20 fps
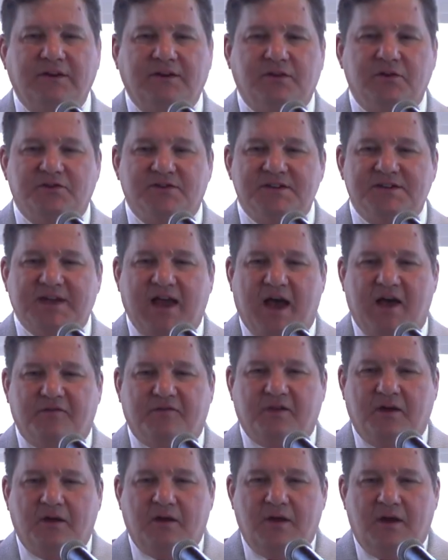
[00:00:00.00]
you just
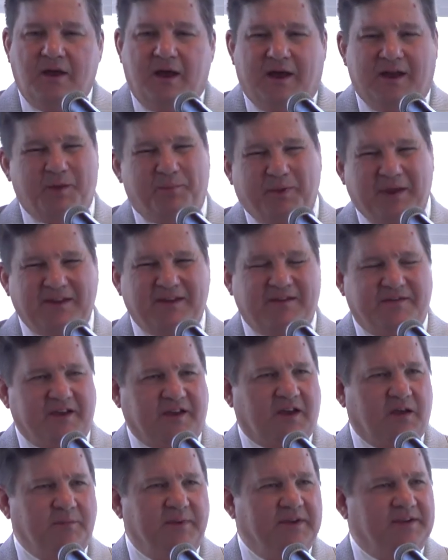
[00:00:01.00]
have an opinion that
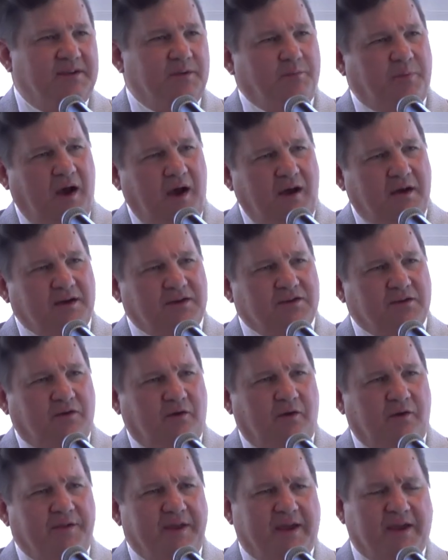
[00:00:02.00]
can be debunked
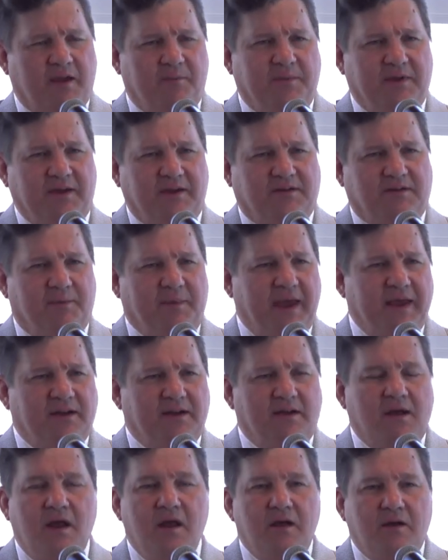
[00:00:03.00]
or that can be
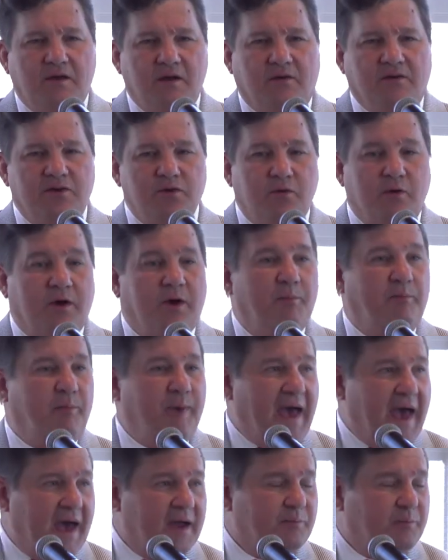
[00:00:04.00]
debated, no, you are a
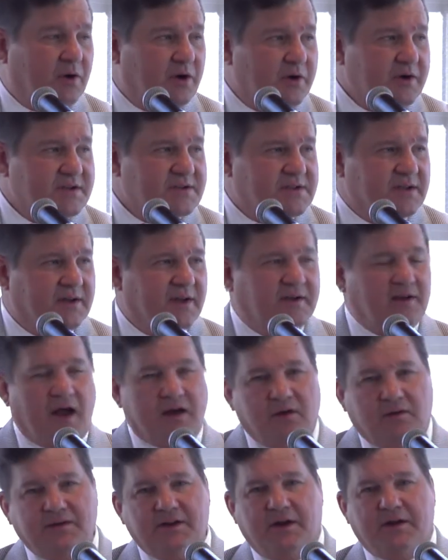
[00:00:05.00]
bad person. And
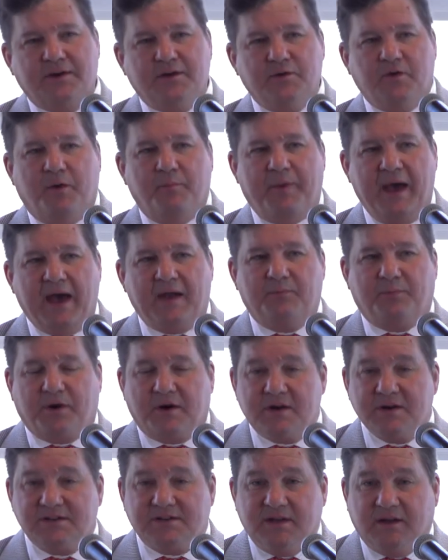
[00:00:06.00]
not only are you a bad
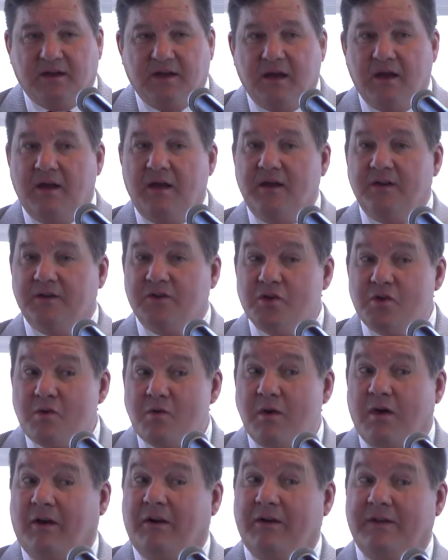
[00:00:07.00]
person,
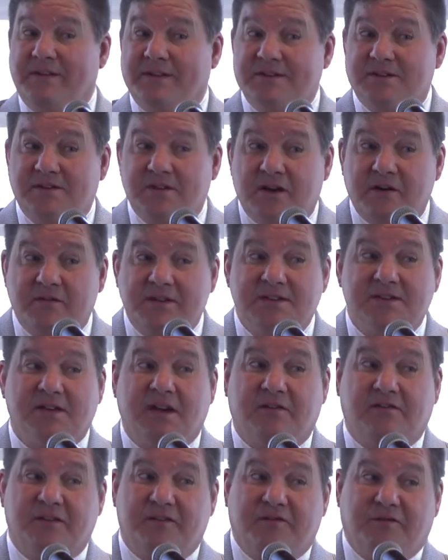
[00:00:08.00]
you are in the service
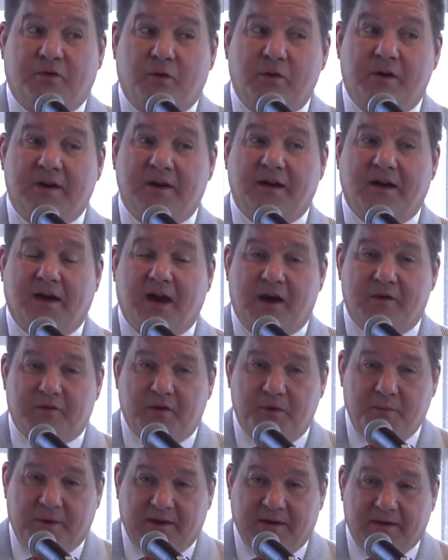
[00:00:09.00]
of a foreign
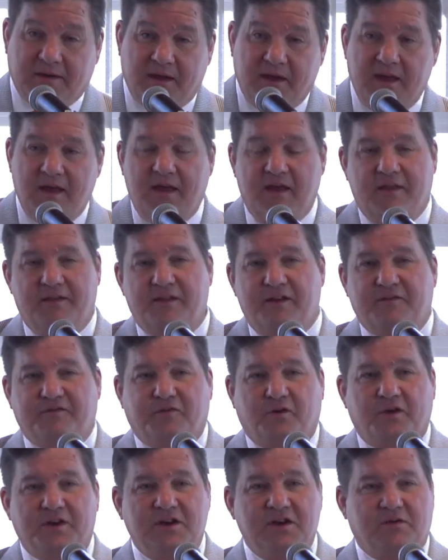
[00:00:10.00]
government.
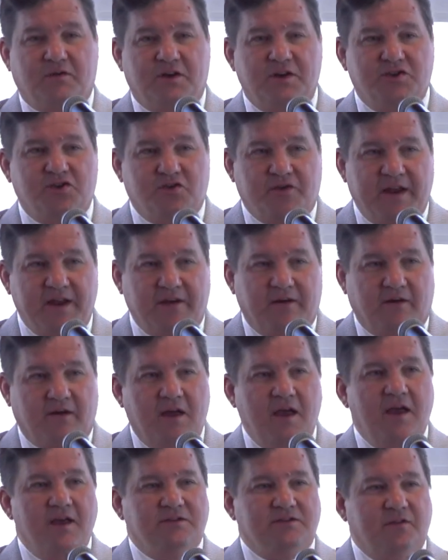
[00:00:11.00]
Therefore, you are a traitor.
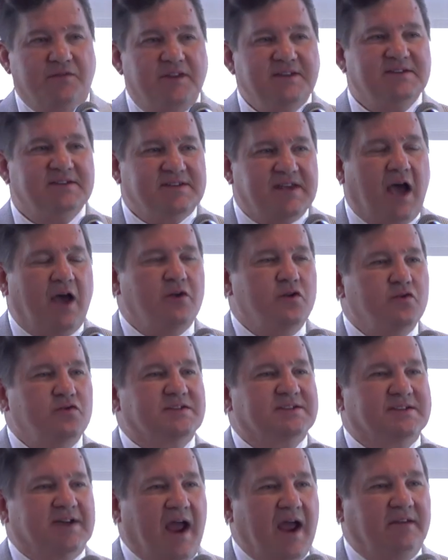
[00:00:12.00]
So this is how you
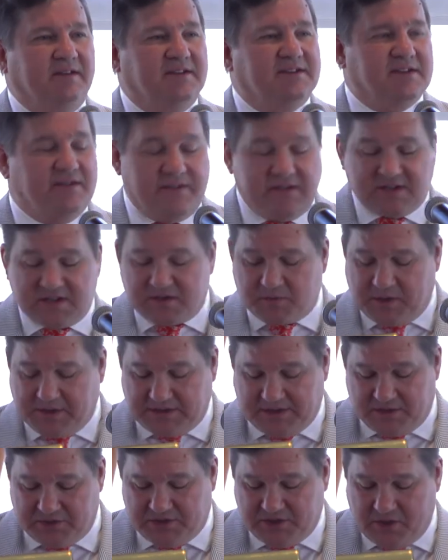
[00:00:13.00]
silence, and this is what
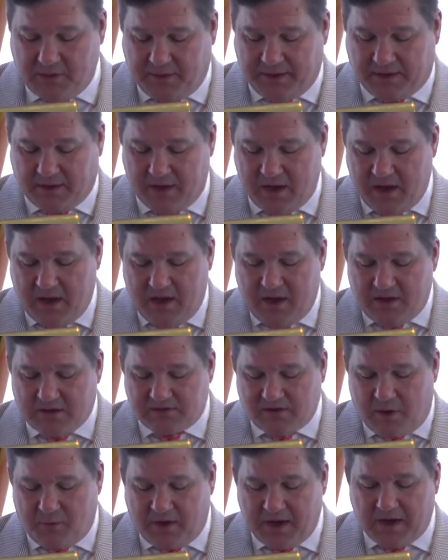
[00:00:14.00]
they're doing.
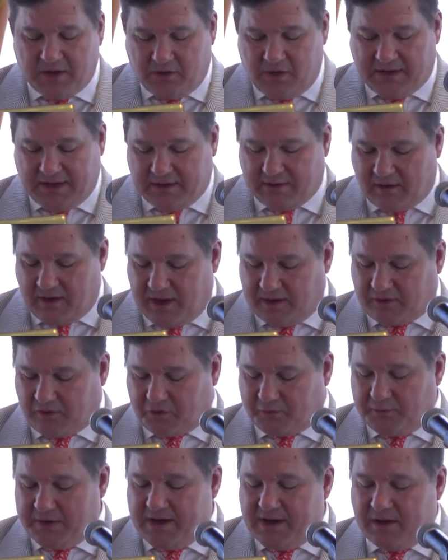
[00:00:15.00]
So I want to look at
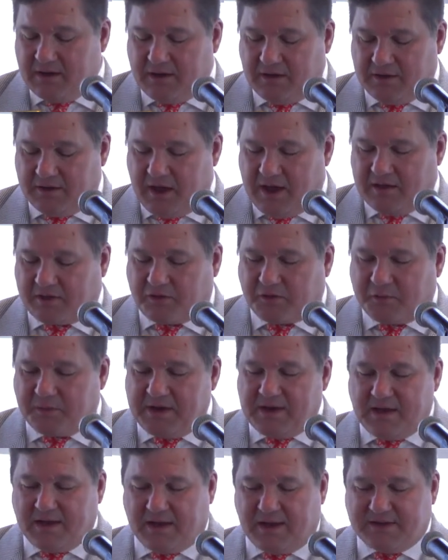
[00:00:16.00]
three
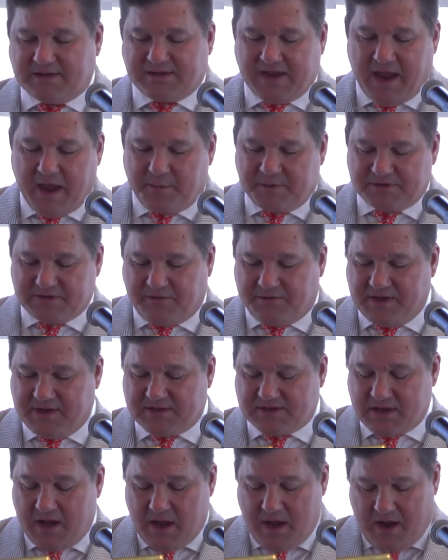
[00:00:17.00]
examples of
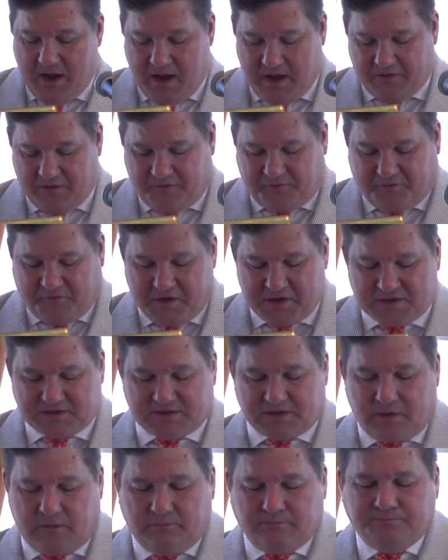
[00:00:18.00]
this. And the
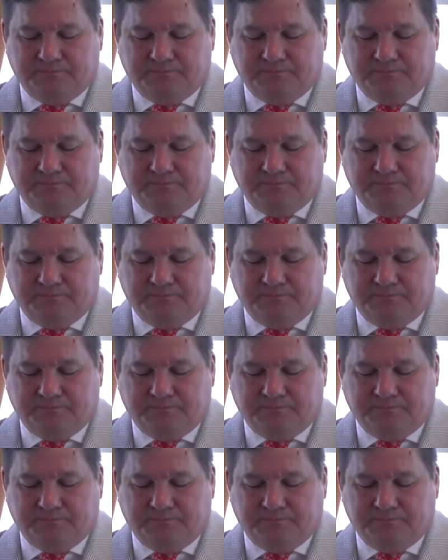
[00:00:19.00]
first,